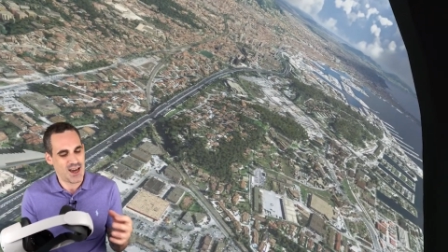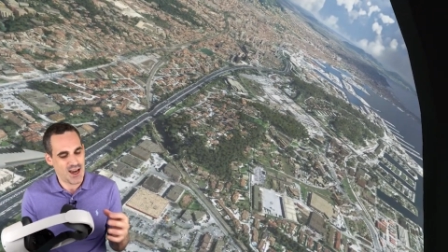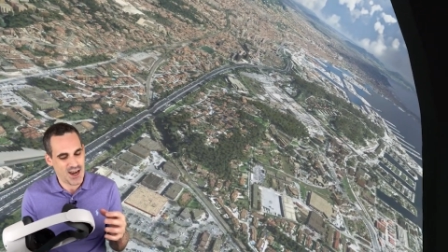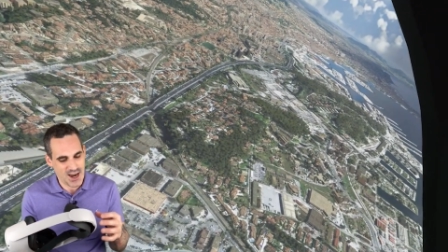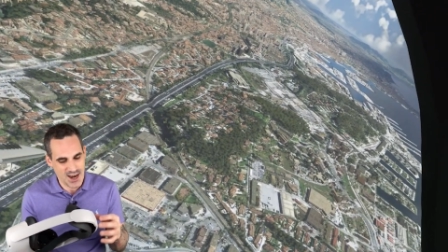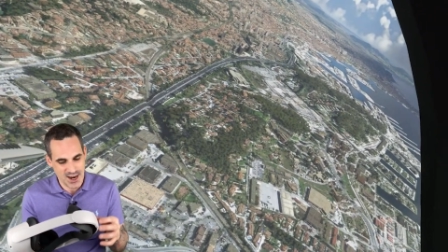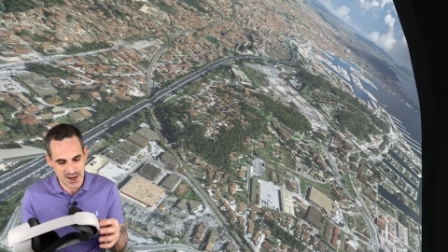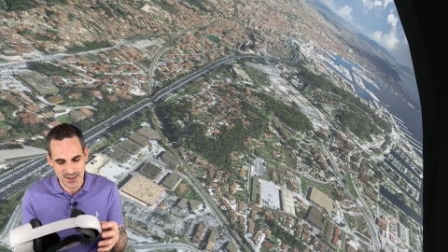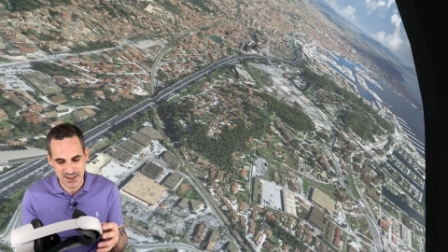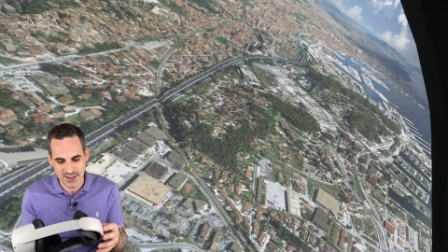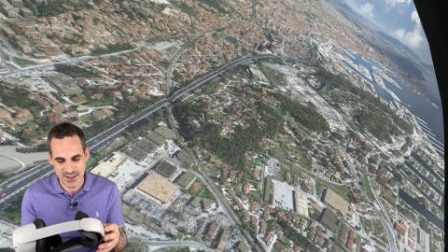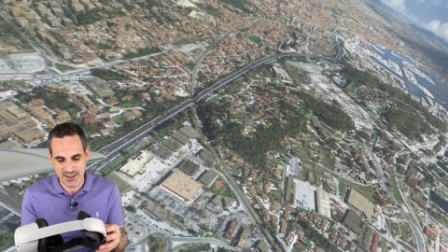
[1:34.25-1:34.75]

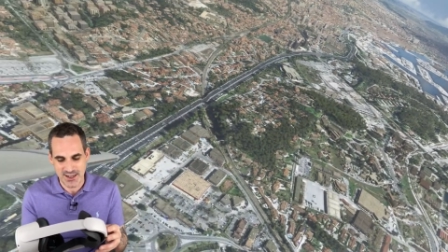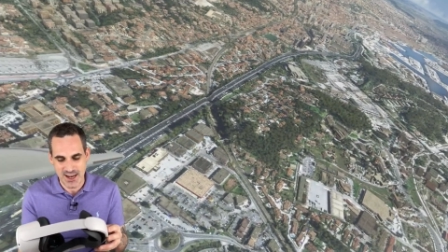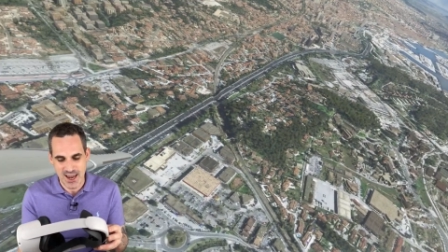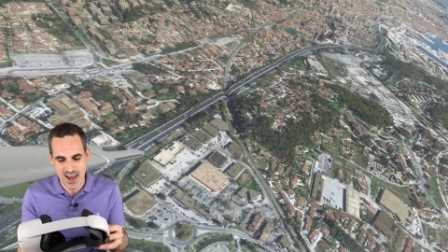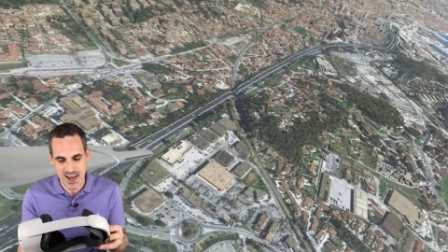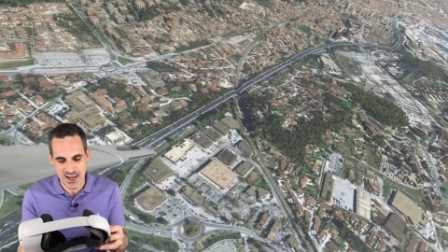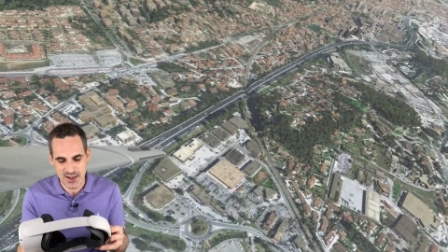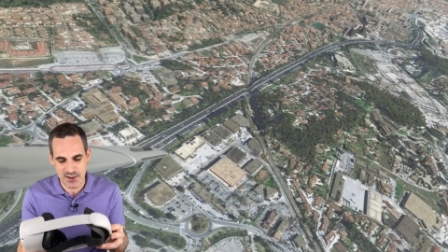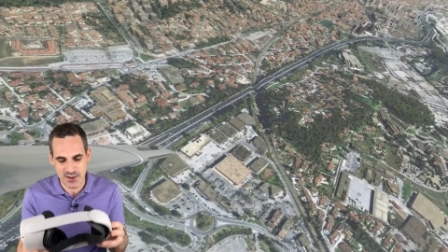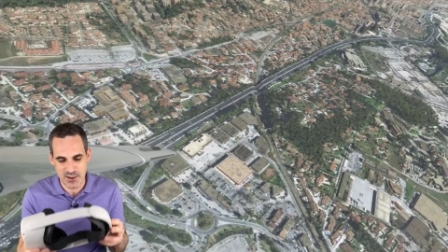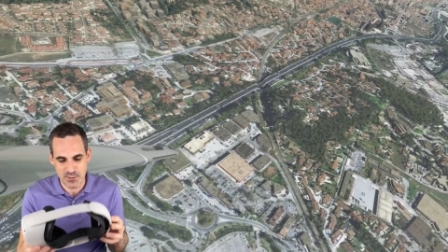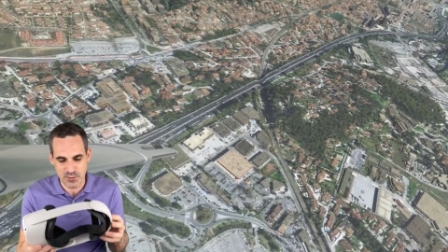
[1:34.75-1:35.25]
I
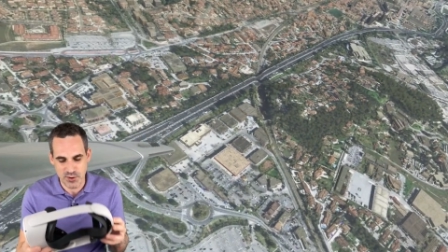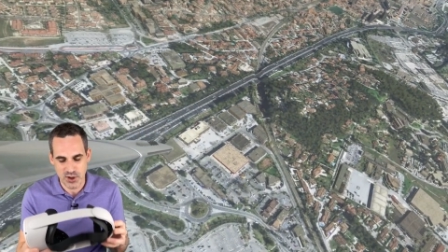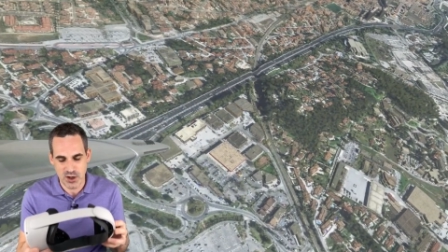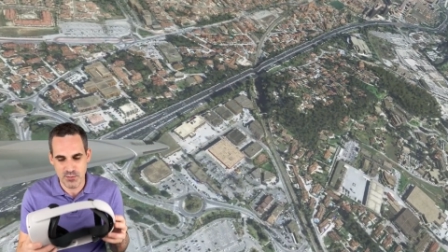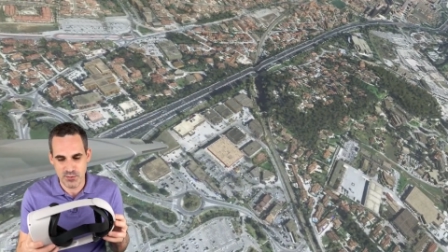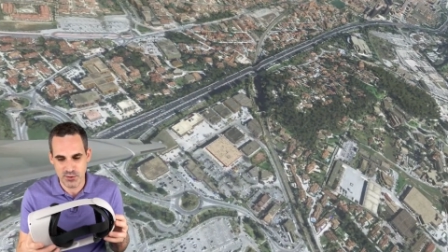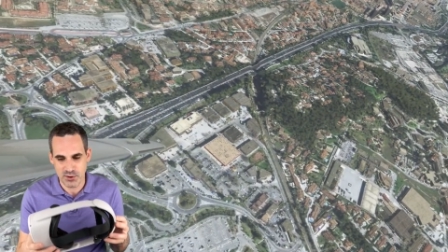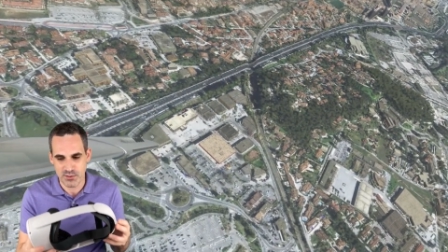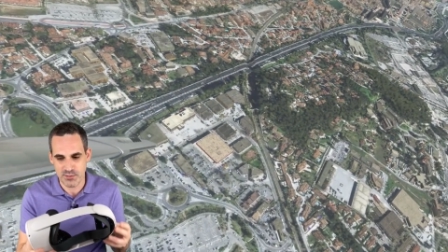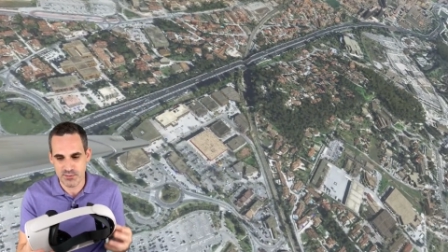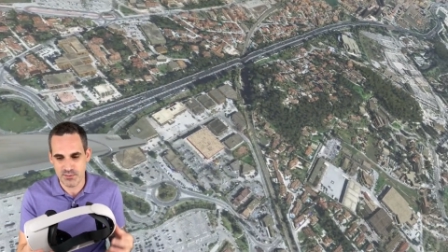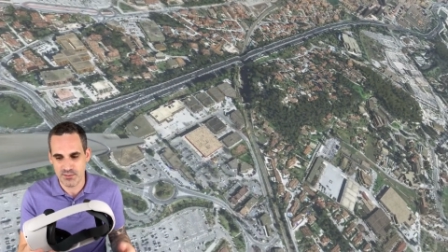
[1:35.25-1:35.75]
understand the
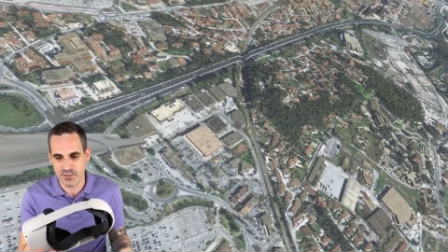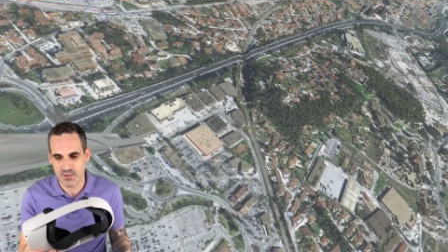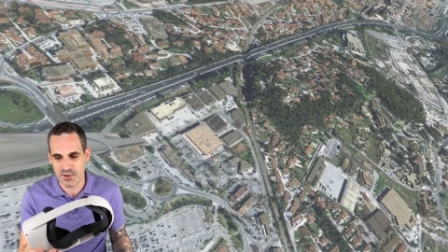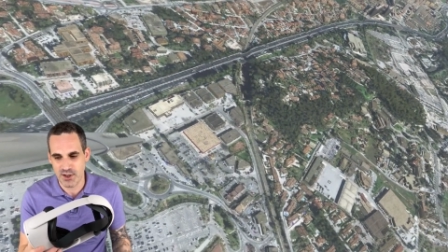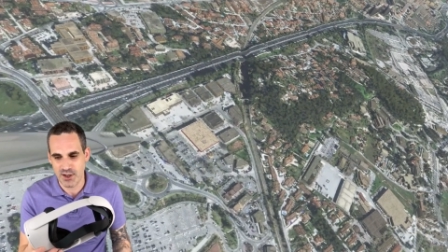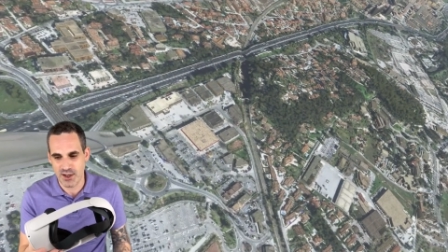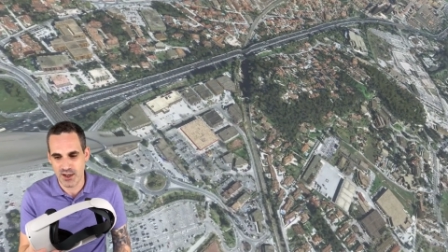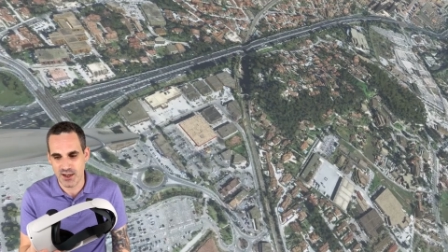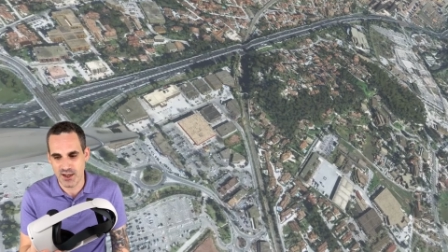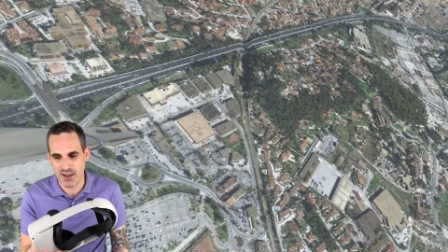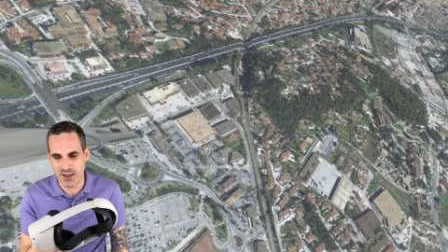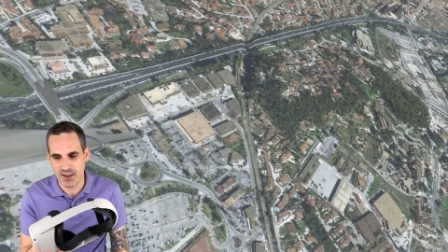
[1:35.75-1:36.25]
problem.
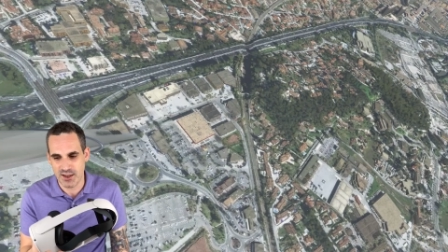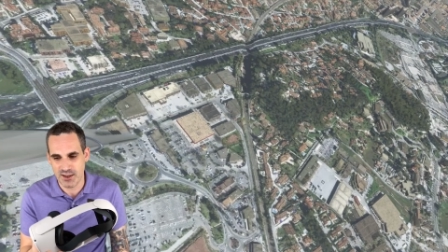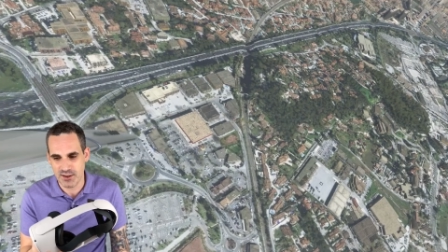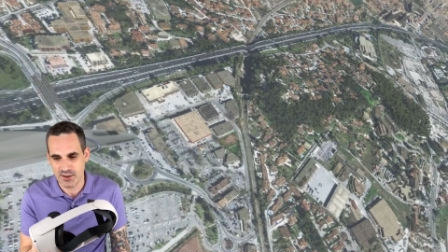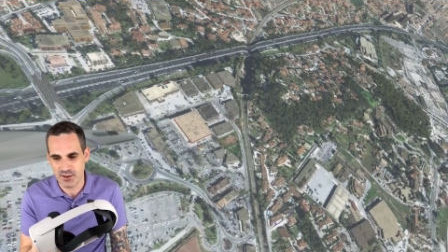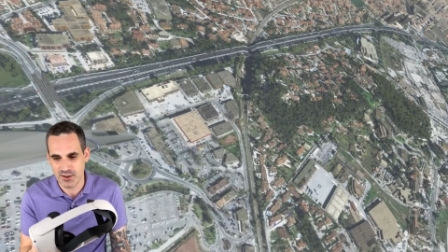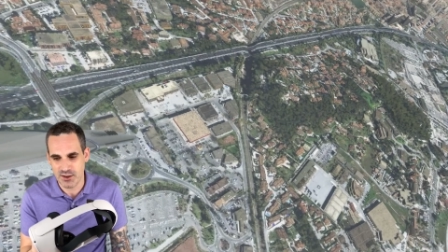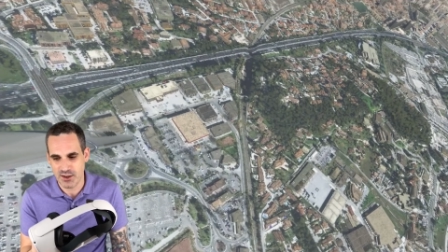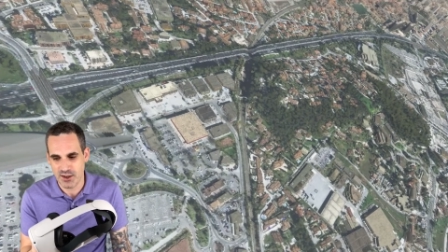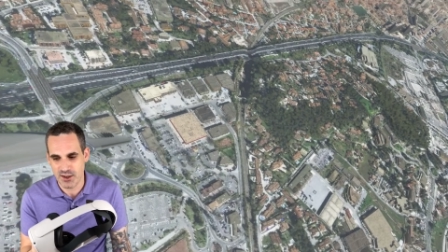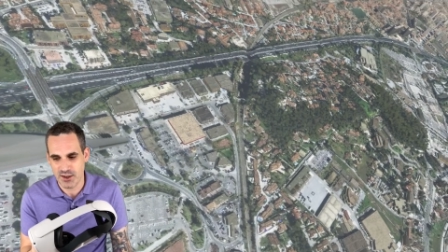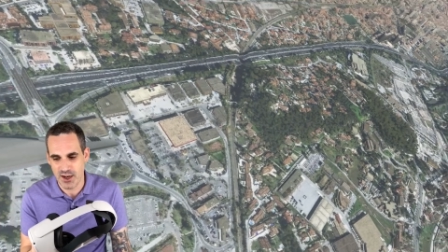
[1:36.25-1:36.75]
I
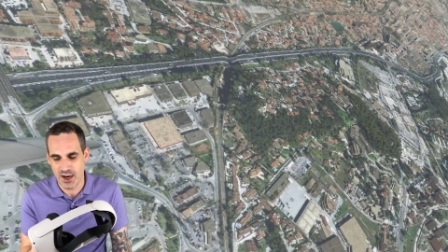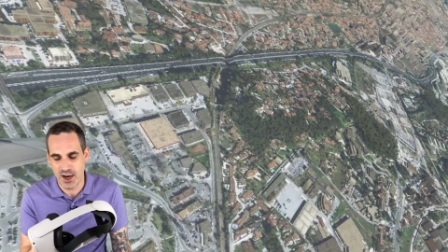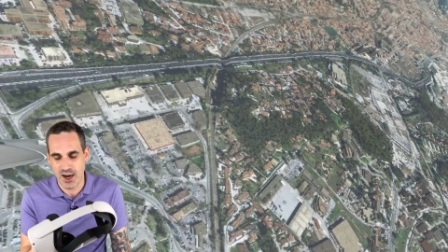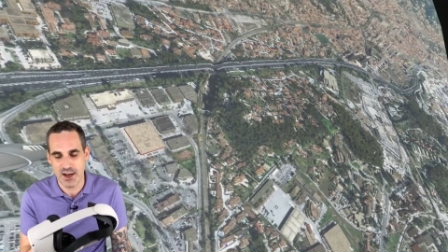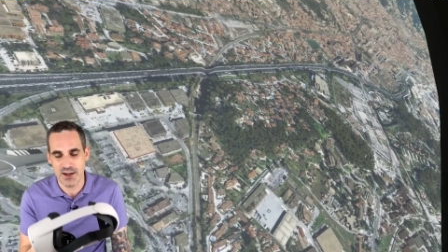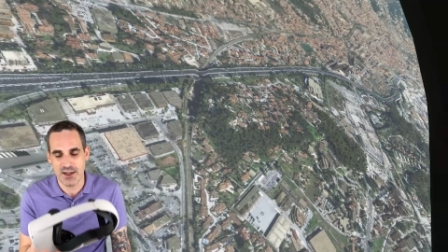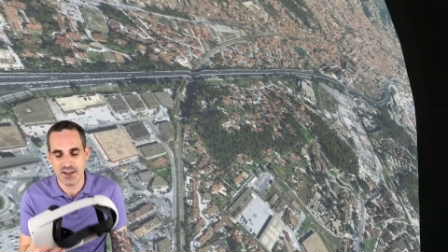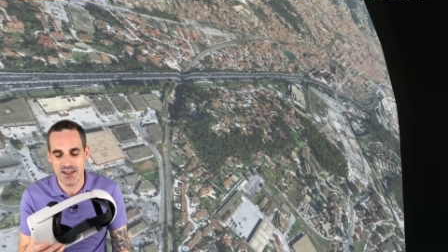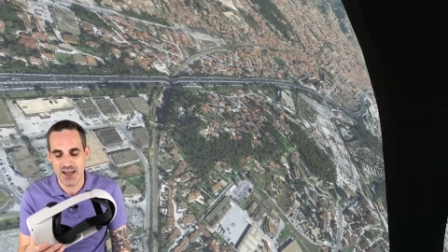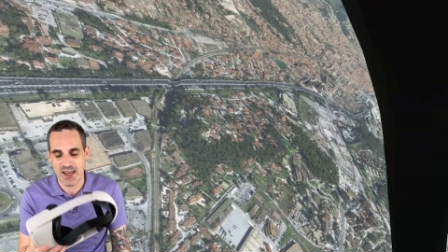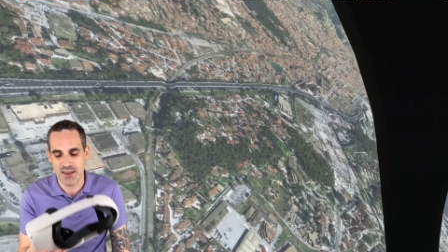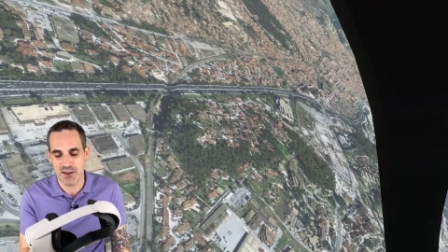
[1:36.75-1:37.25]

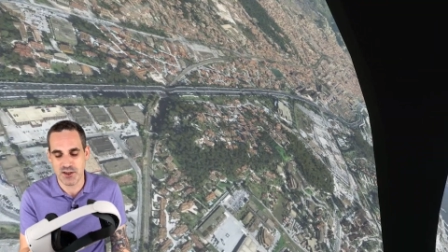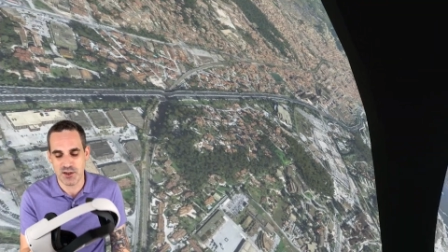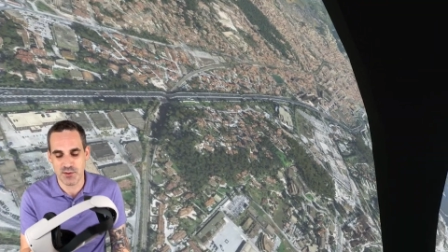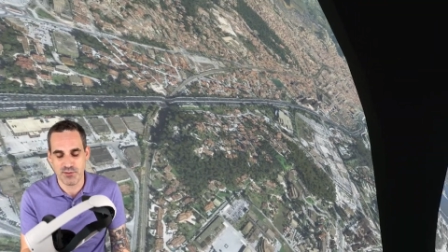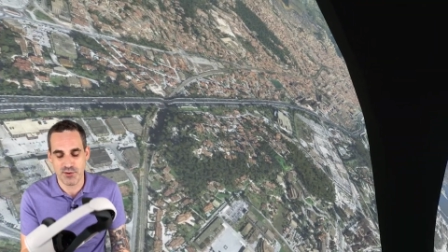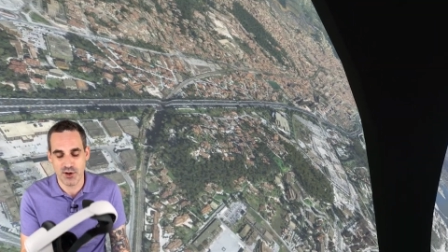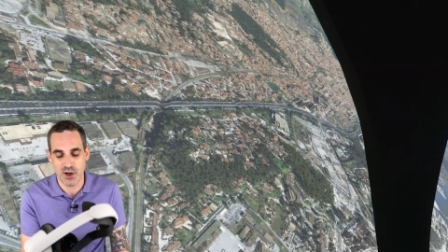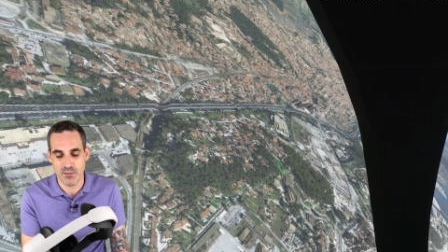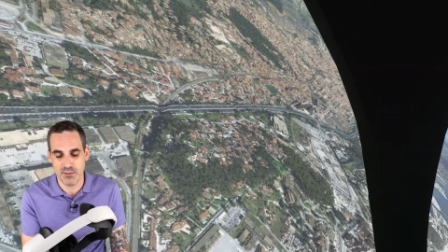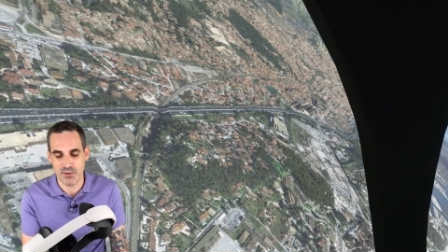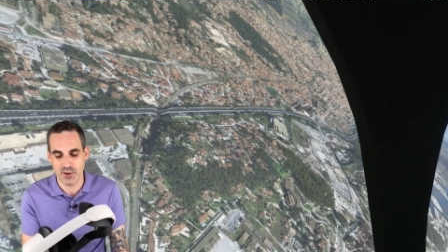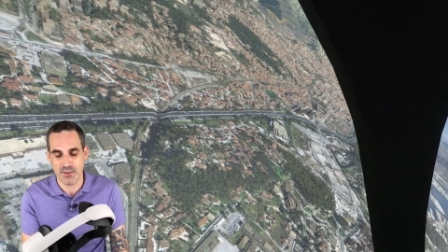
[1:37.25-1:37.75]
understand that's a
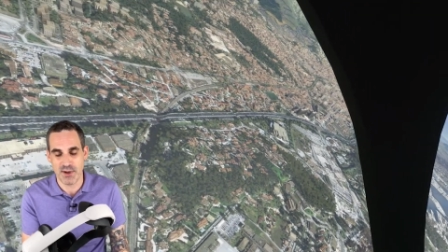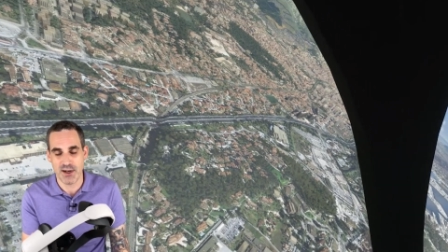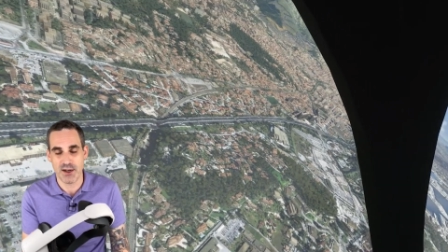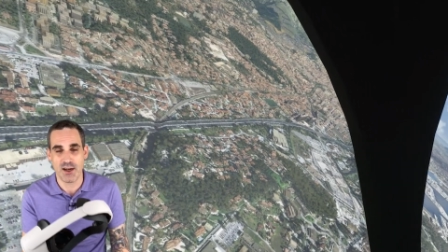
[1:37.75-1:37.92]
problem.